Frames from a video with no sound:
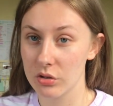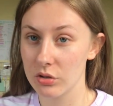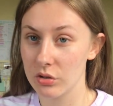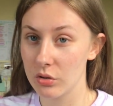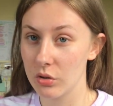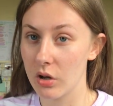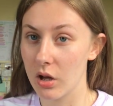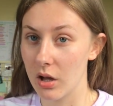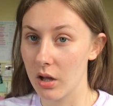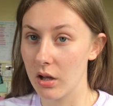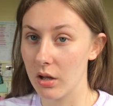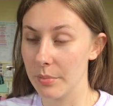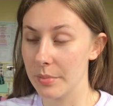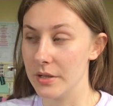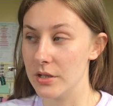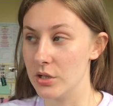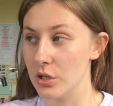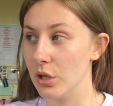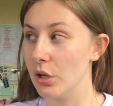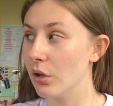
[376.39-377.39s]
cut up
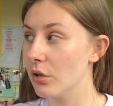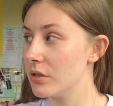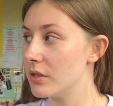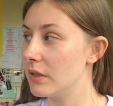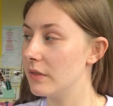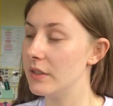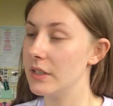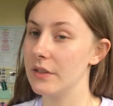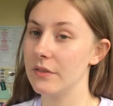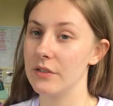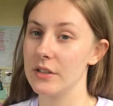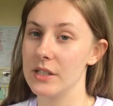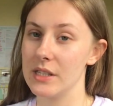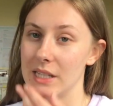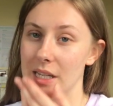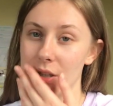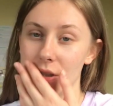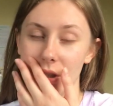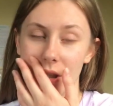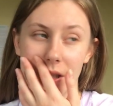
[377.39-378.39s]
into lots of different
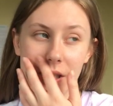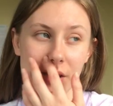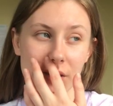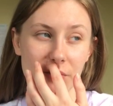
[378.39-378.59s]
sections,